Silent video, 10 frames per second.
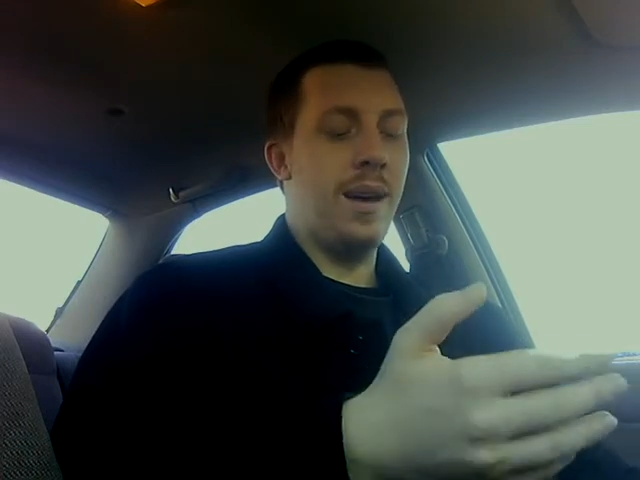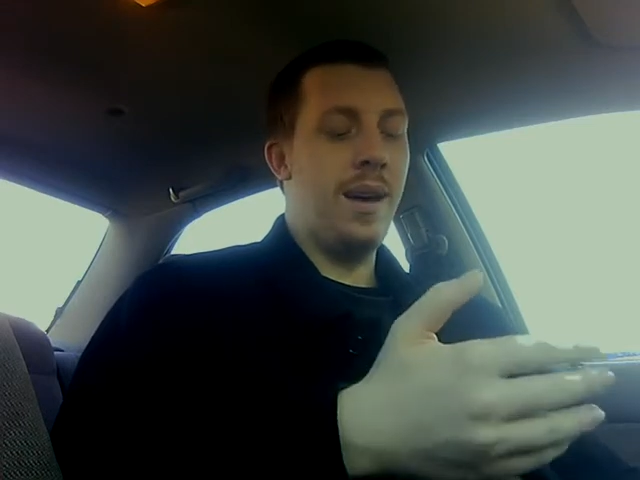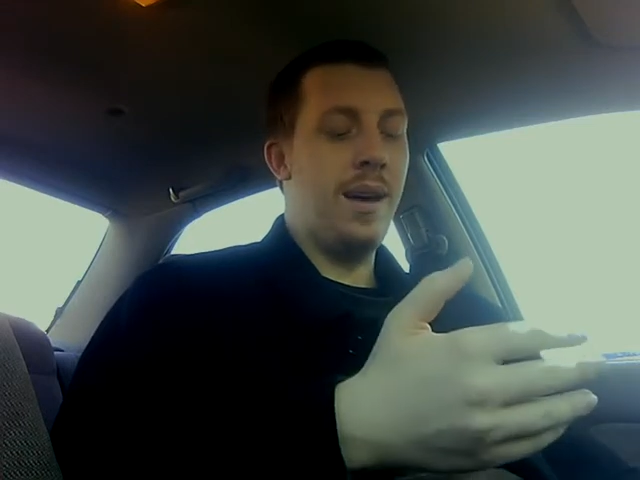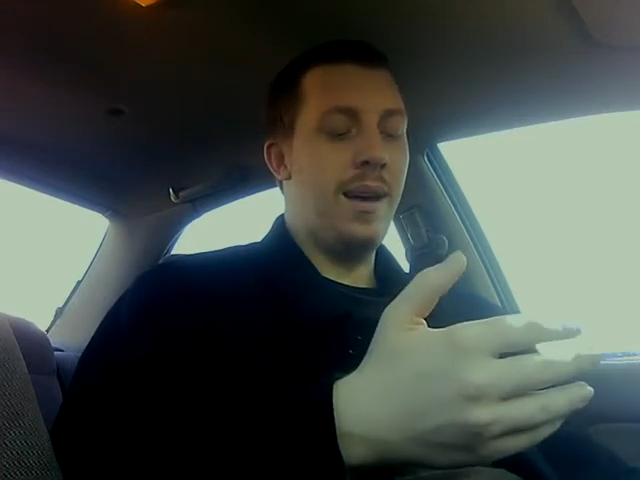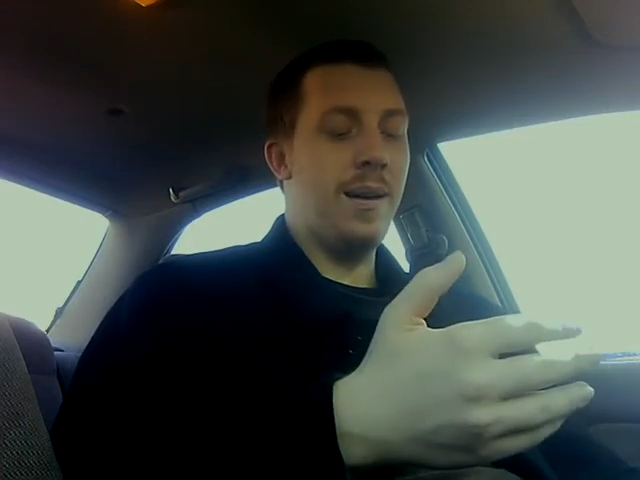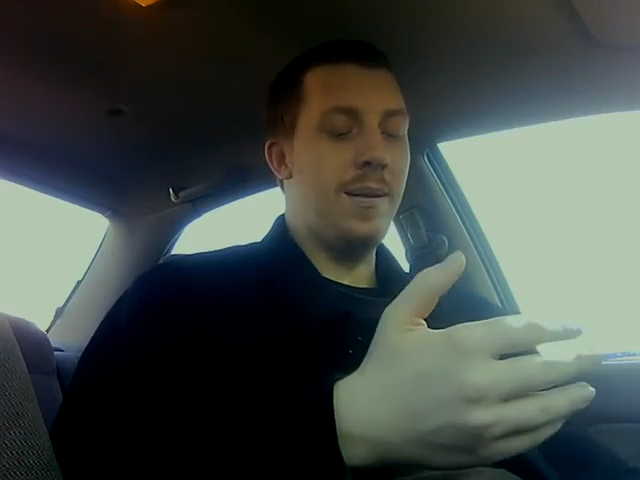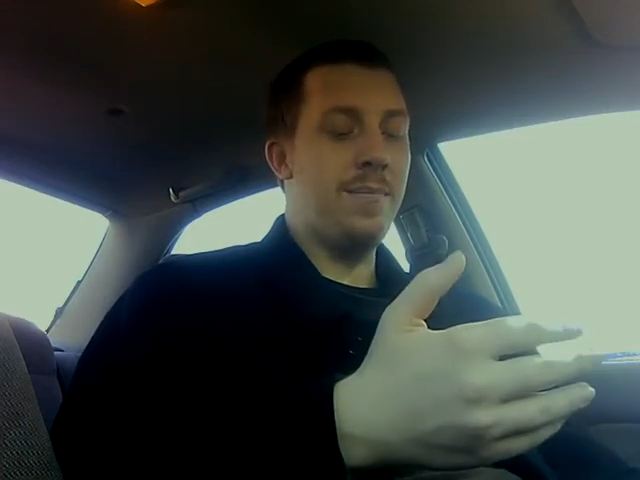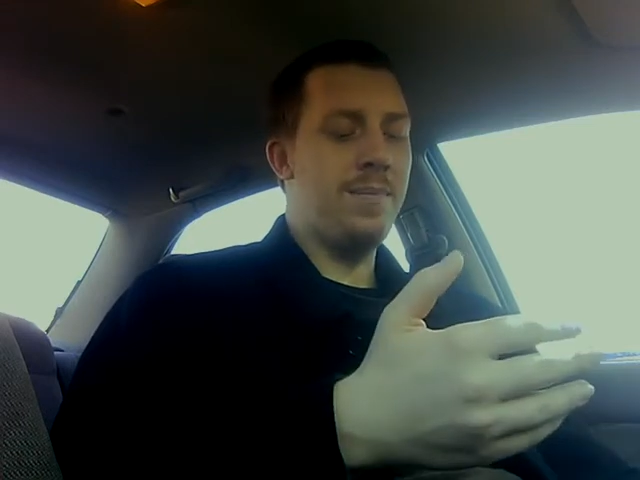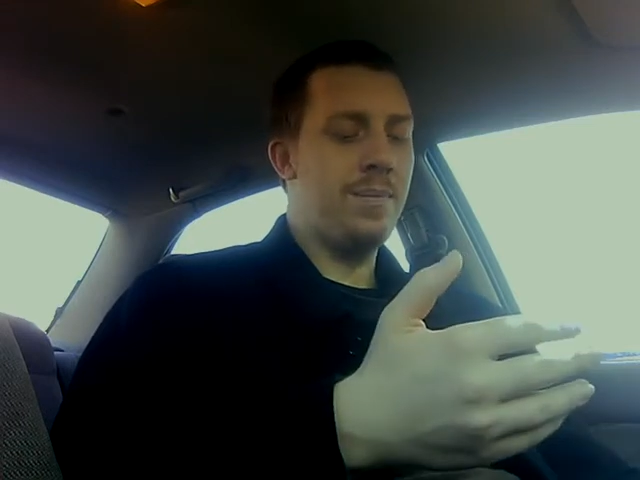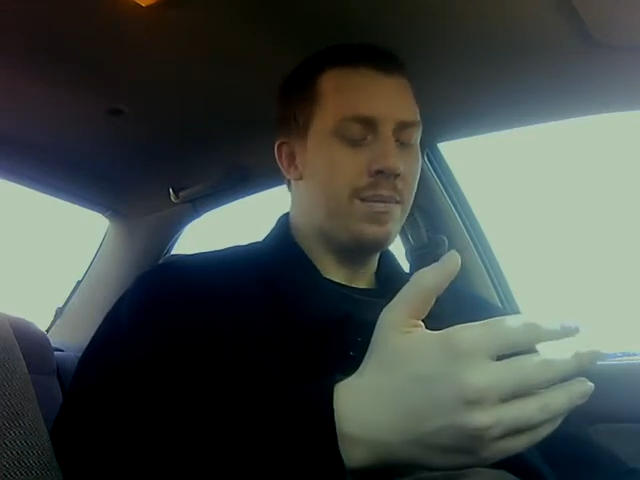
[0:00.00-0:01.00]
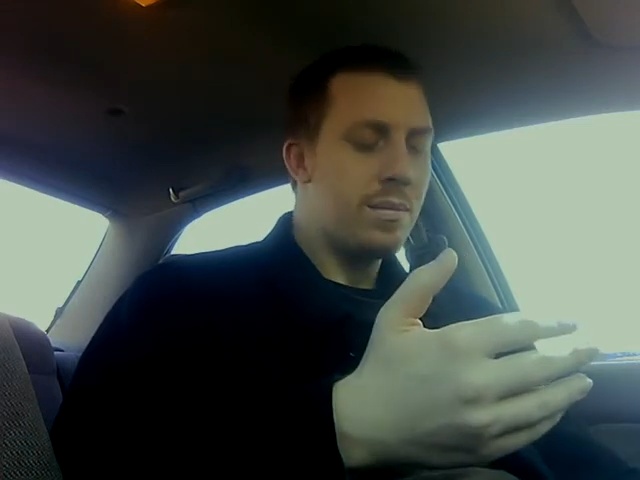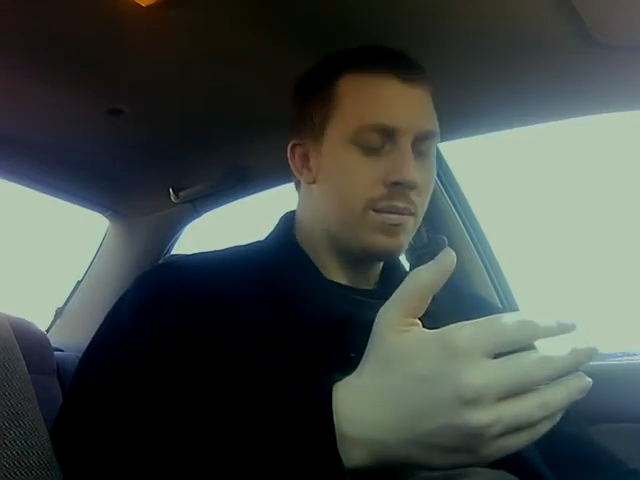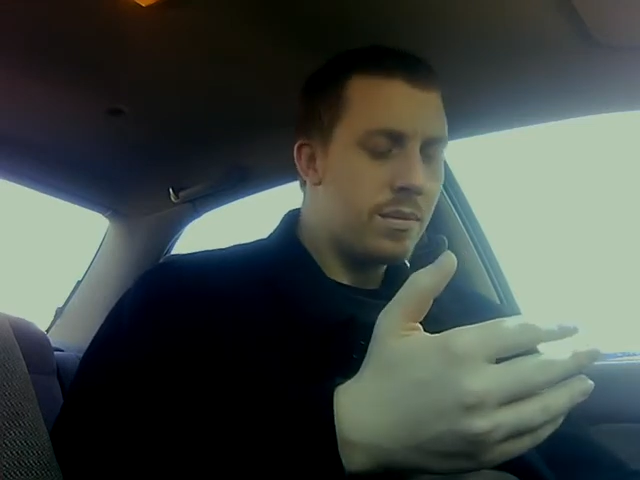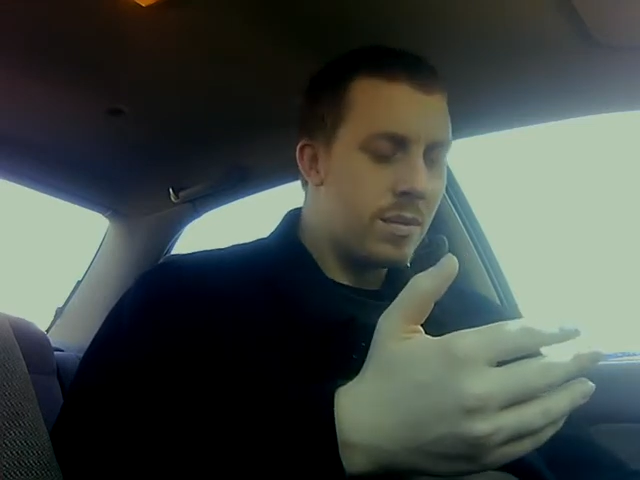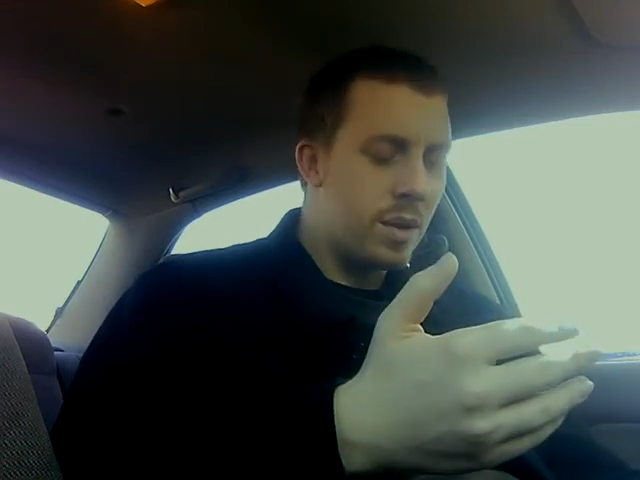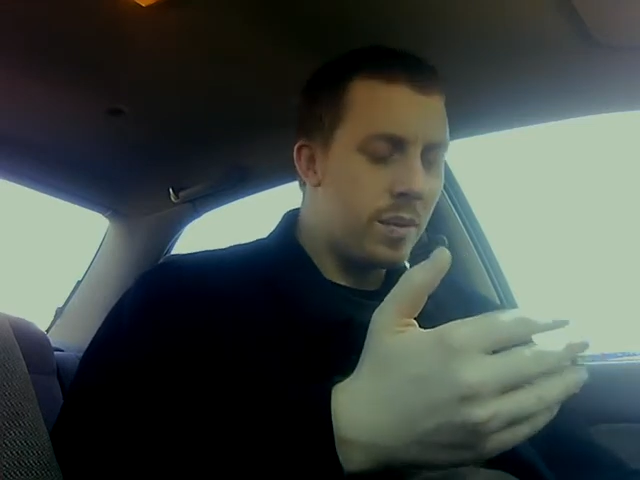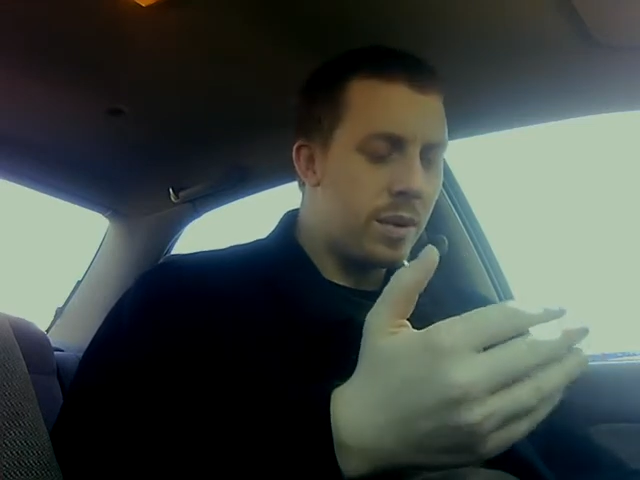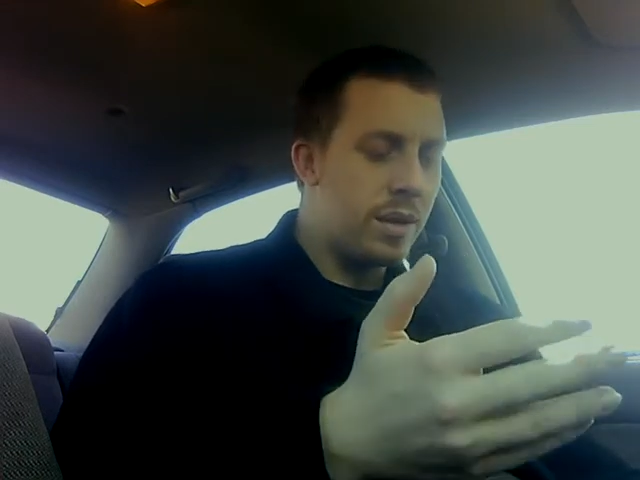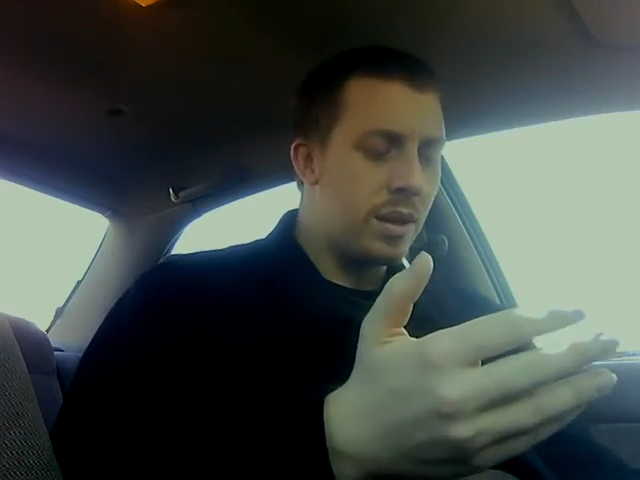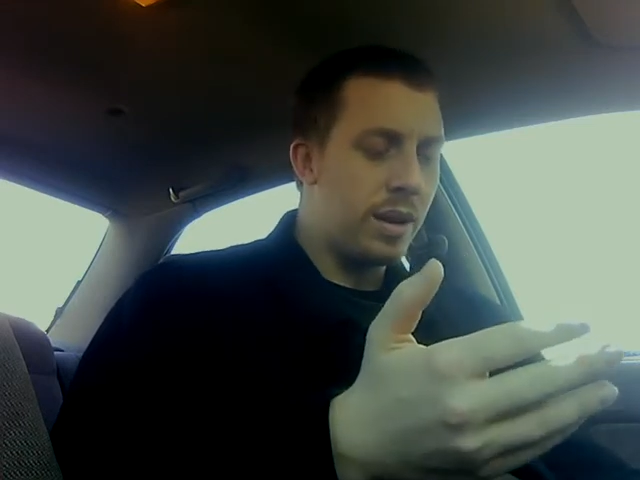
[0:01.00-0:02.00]
Or
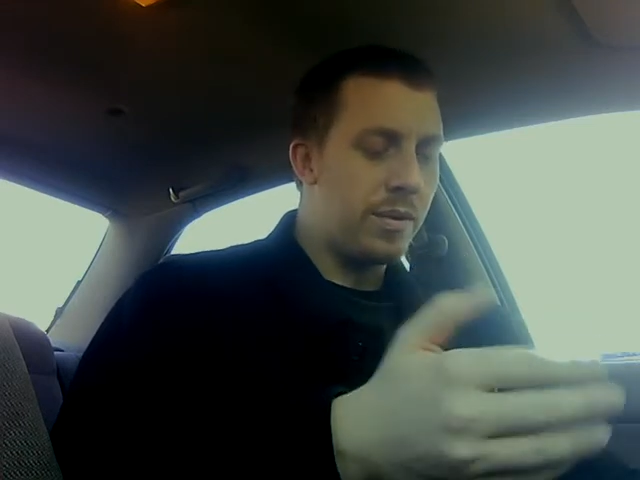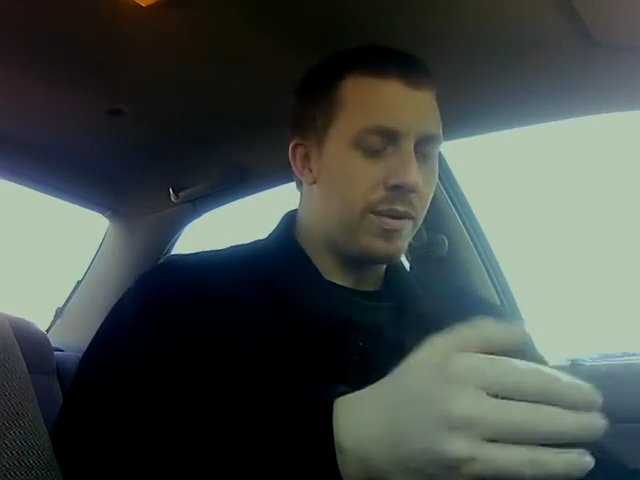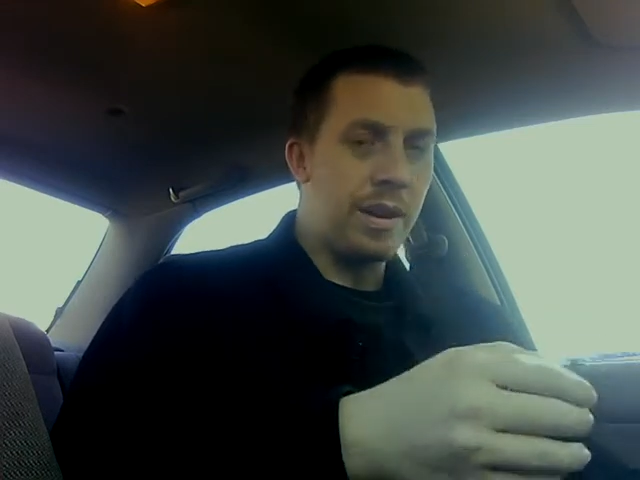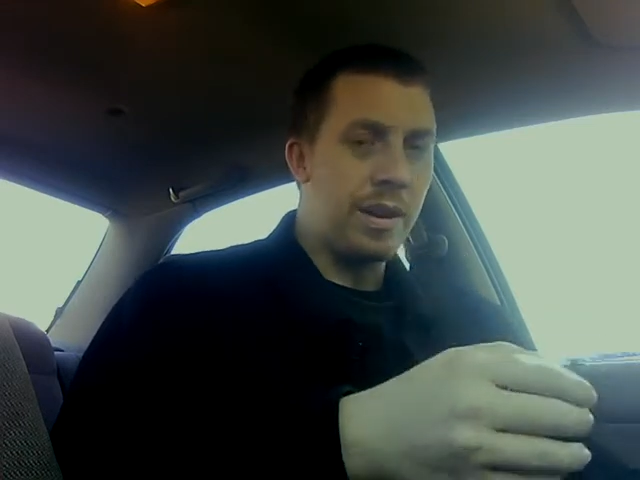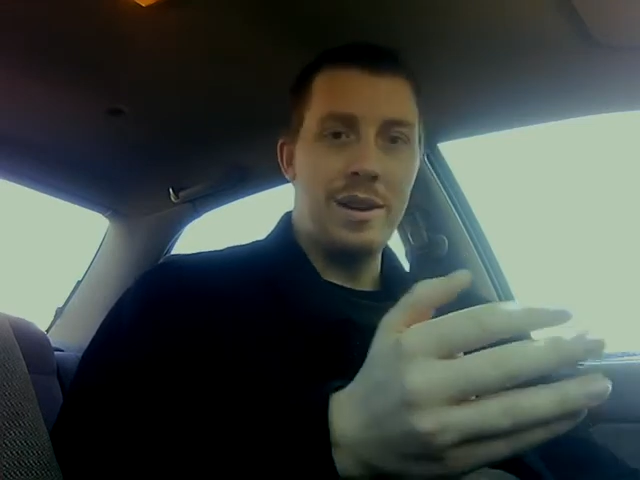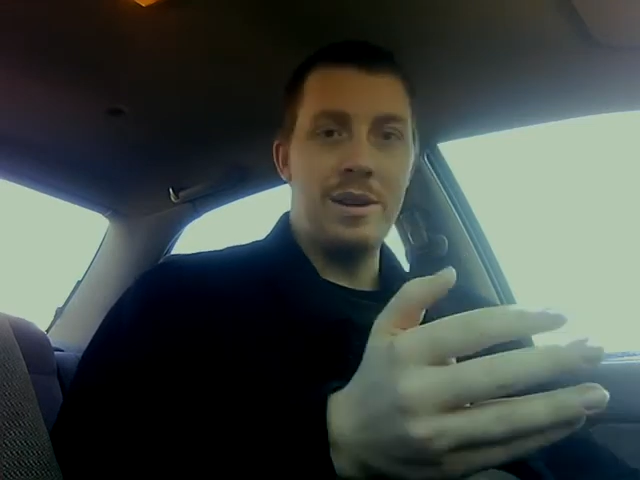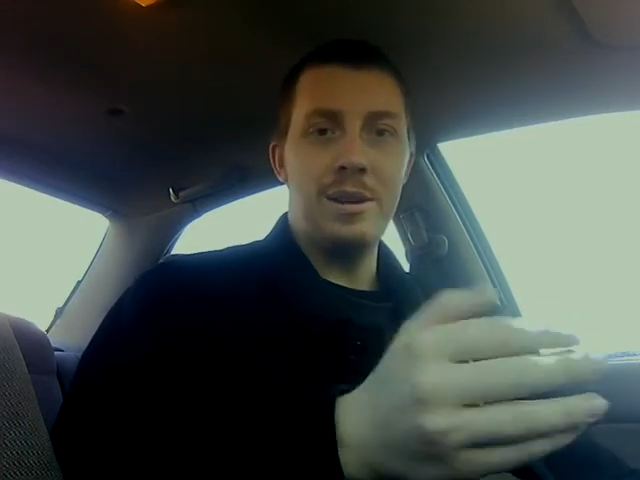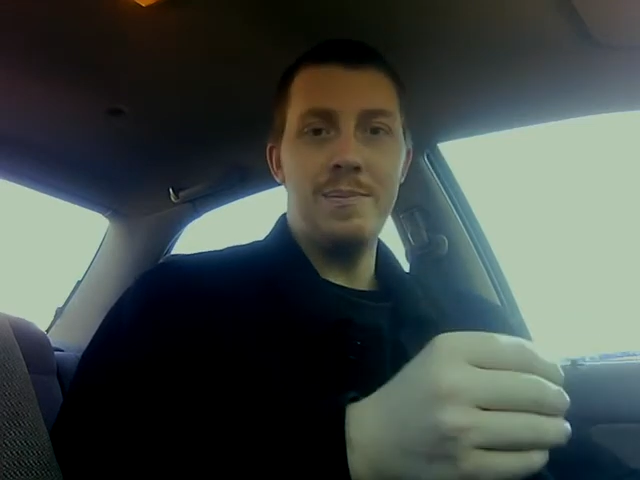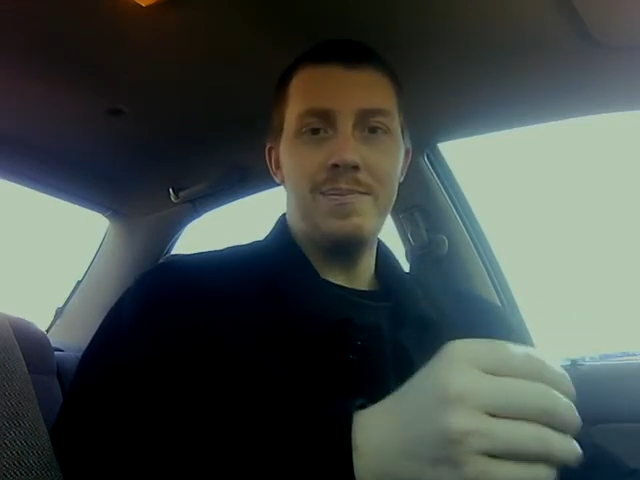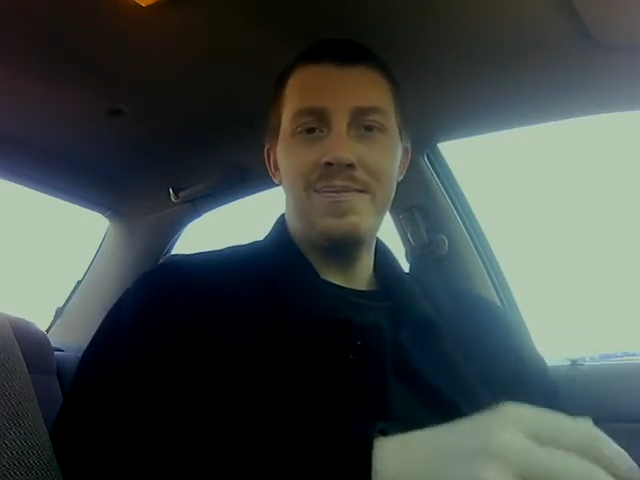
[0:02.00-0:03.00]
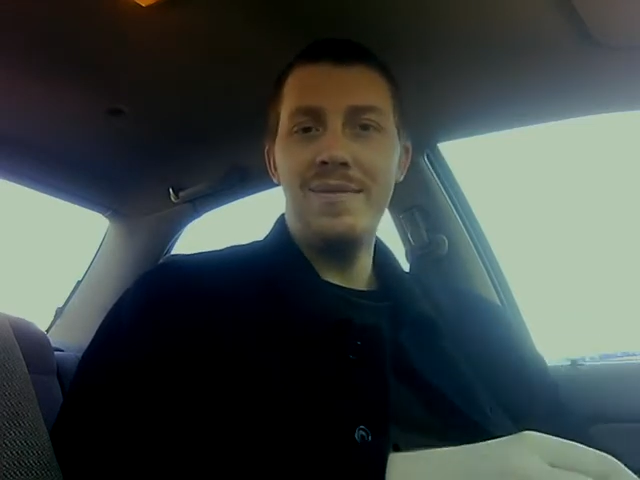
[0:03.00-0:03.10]
was it the grandfather? I don't know.